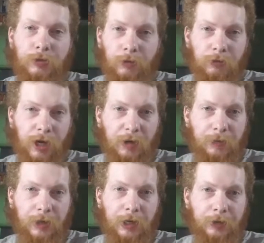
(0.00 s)
or
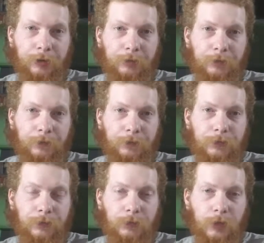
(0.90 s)
rob the other,
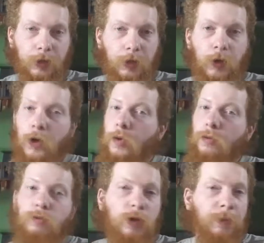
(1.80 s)

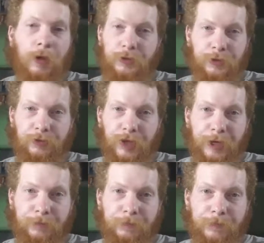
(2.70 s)
we'll both do fine.